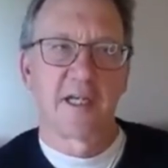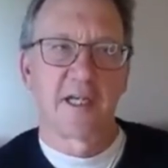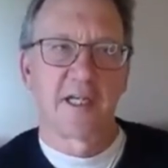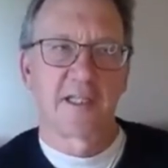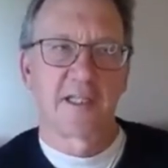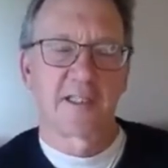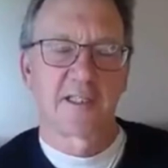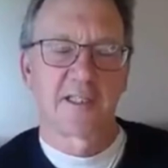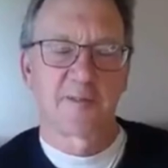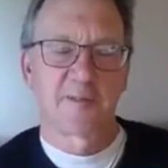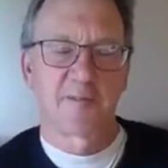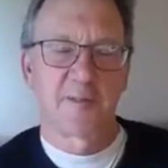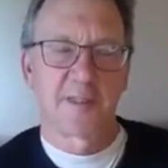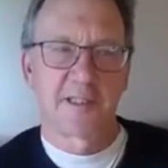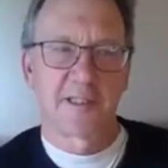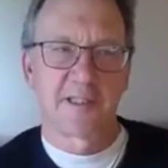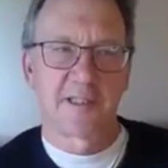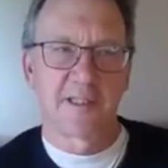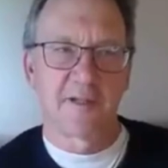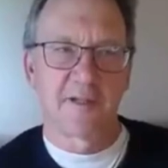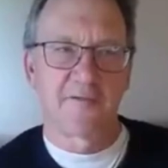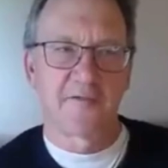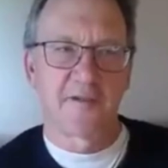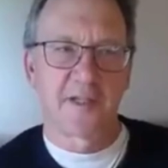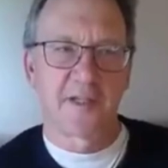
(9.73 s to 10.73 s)

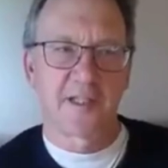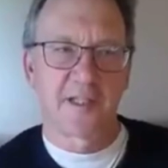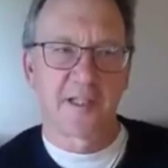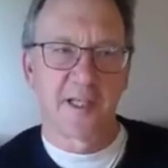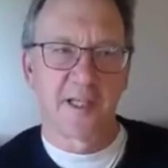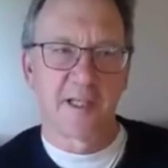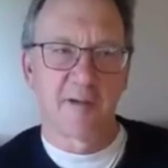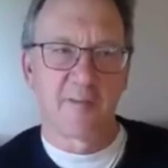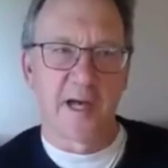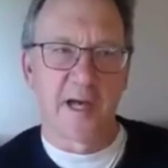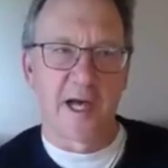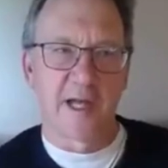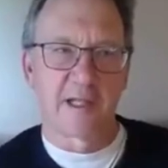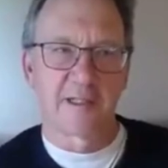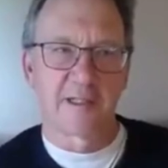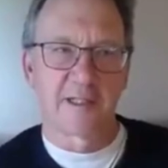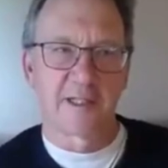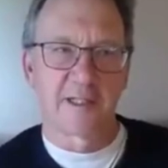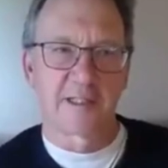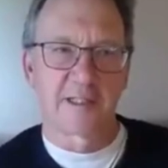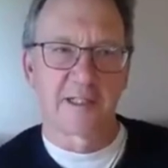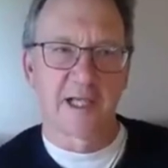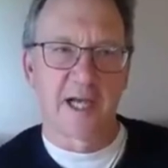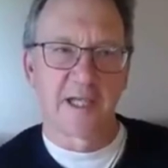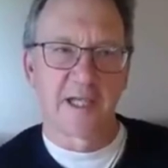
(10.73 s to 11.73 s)
specifically about
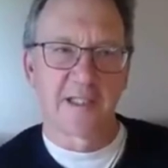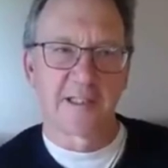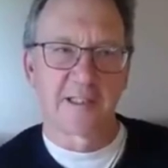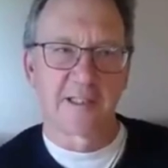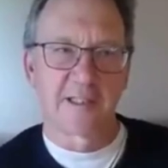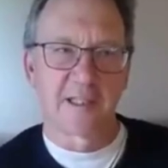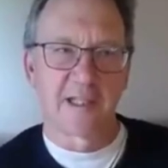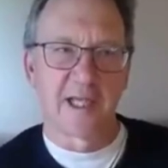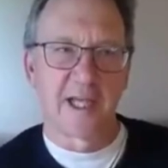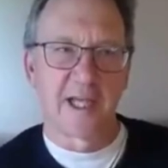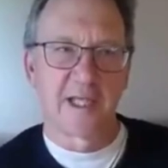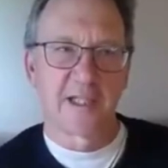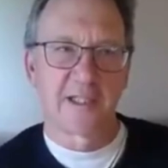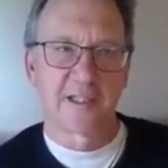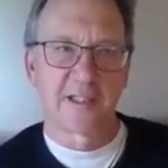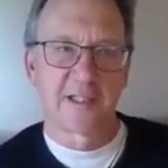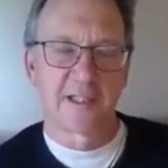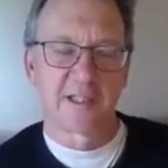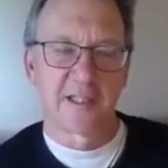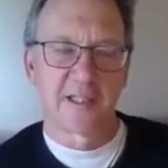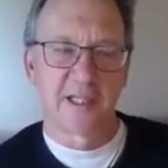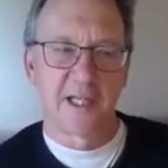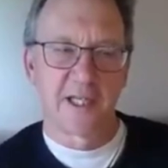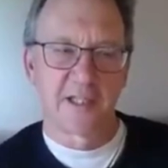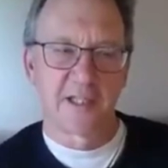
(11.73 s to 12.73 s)
this
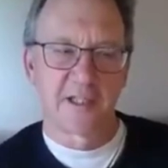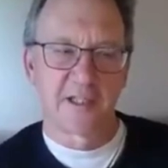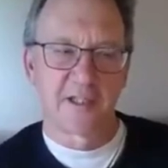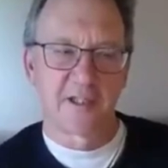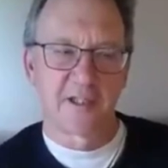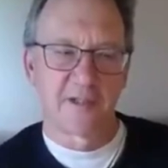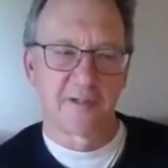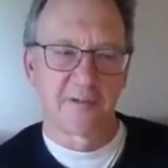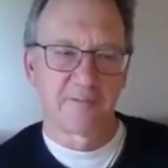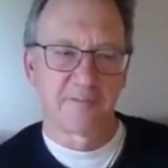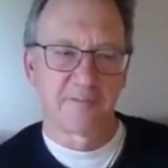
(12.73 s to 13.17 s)
isolation issue.